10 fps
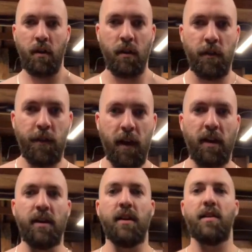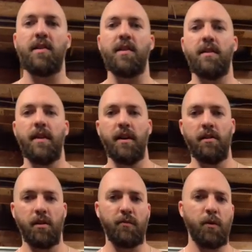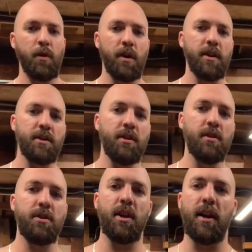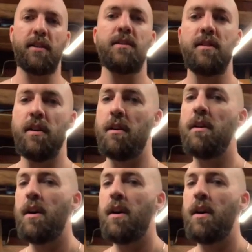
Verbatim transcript: thickness that you look for in a good chest. So